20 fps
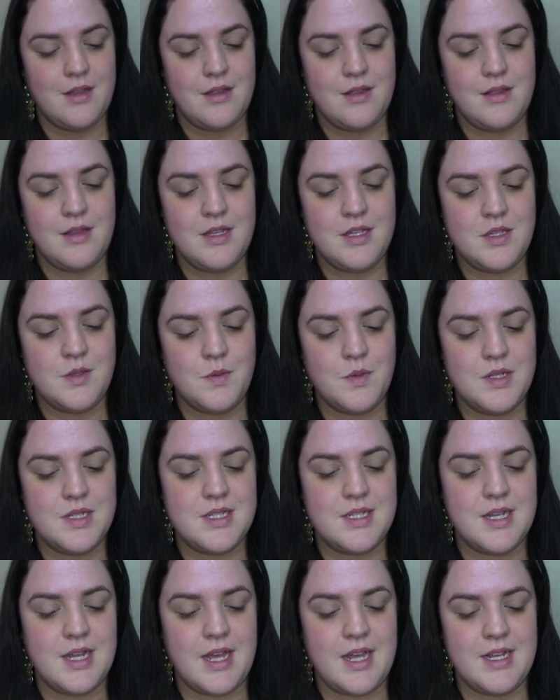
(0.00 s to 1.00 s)
This
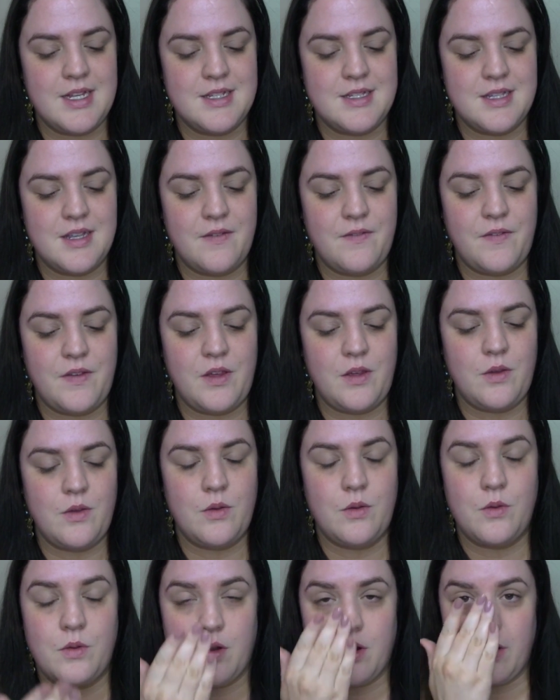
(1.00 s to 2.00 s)
one's nice if
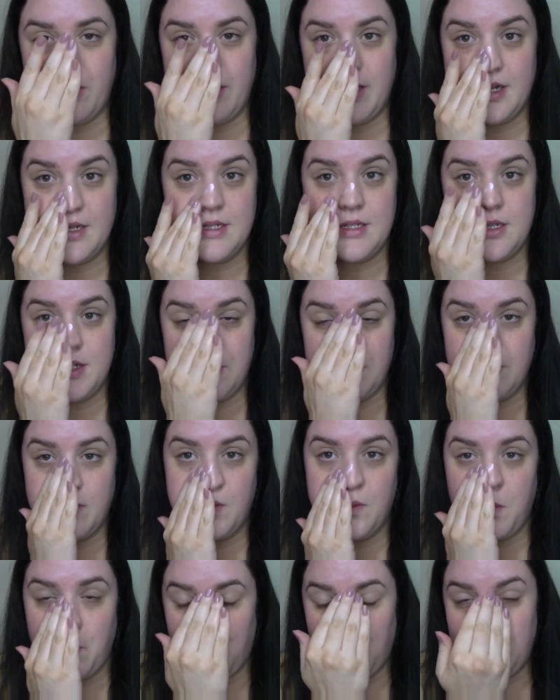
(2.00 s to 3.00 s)
you are
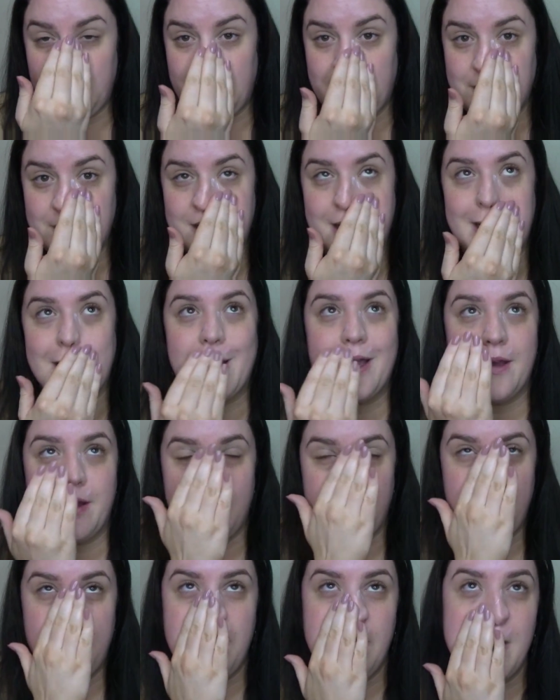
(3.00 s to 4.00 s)
into wanting, like,
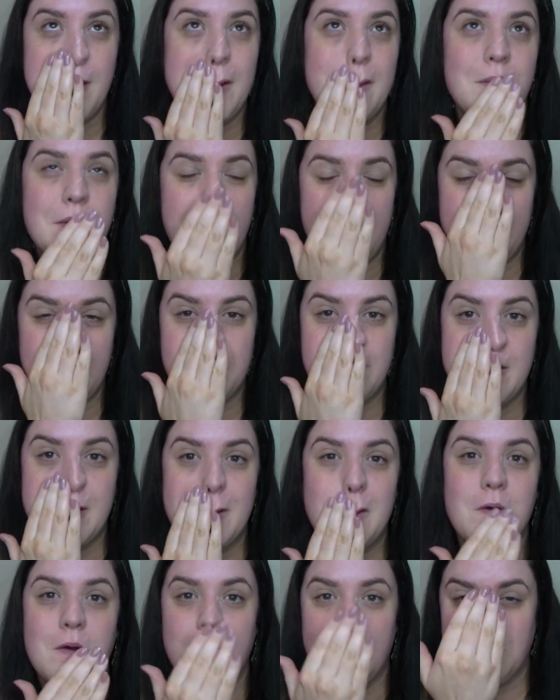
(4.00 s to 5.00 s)
I don't
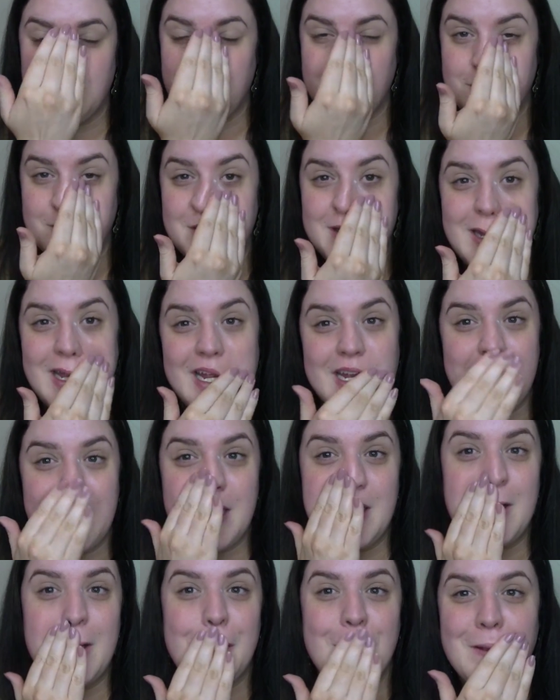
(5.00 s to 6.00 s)
know,
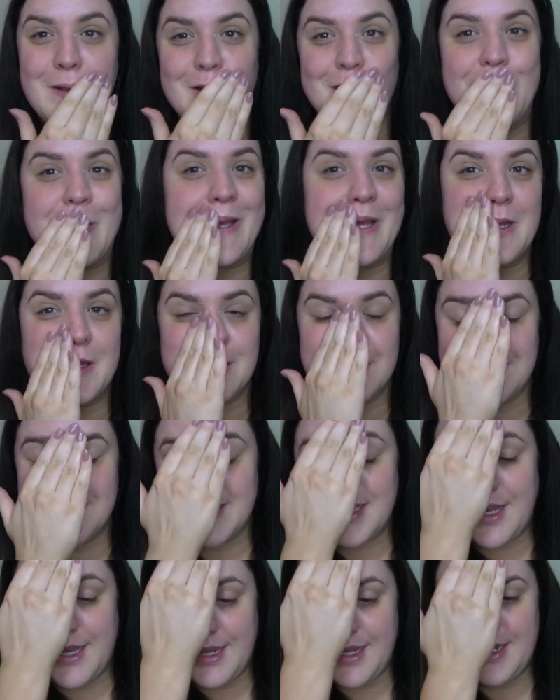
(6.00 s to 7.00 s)
illuminated looking
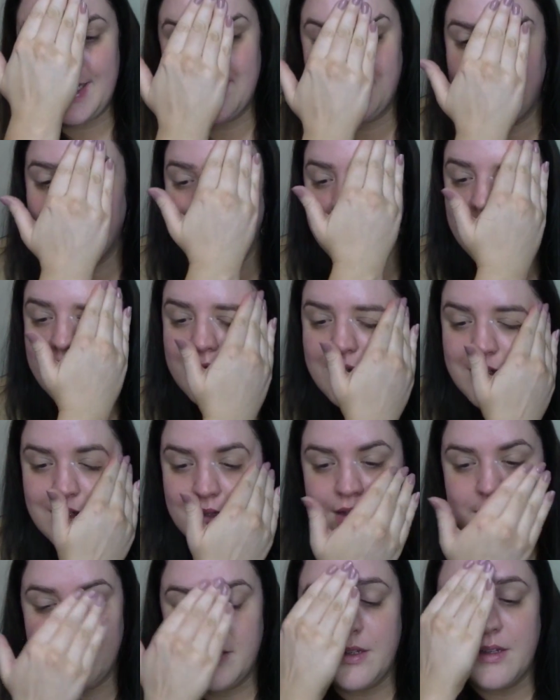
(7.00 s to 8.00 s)
skin.
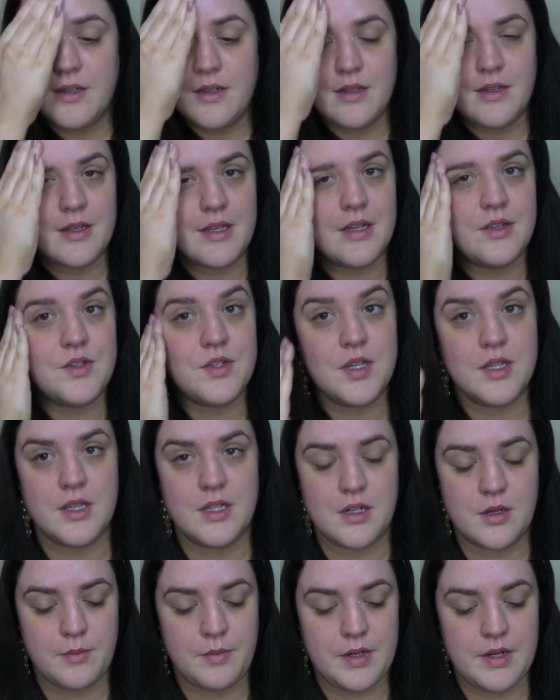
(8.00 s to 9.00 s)
Gives you a
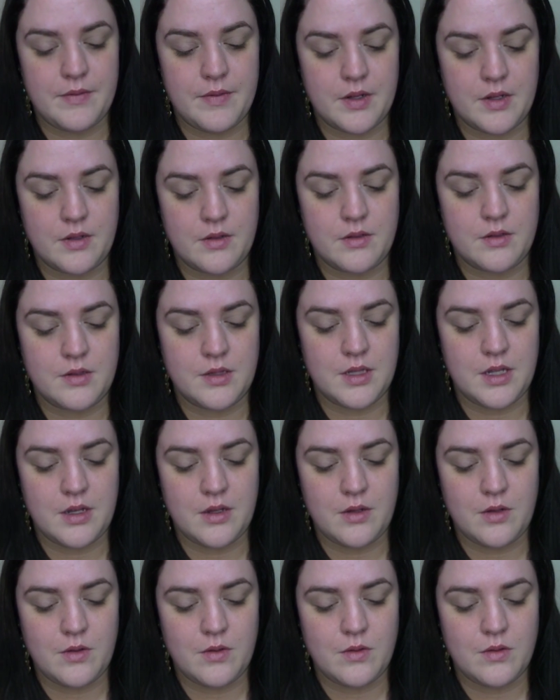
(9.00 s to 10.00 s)
little bit of a
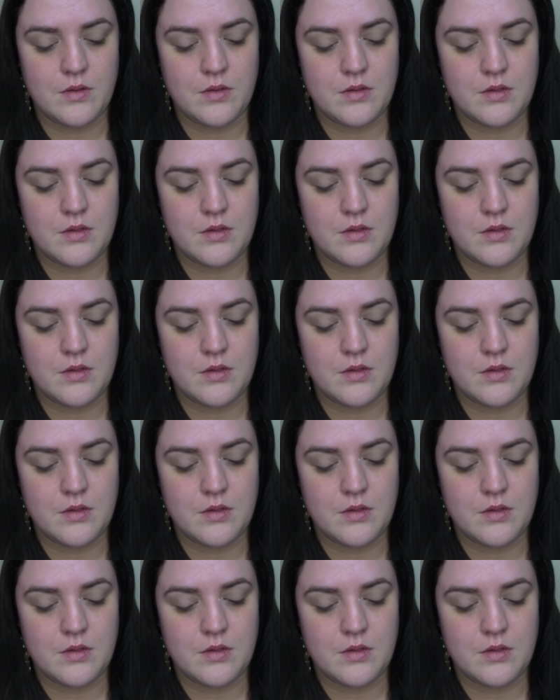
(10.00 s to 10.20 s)
glow.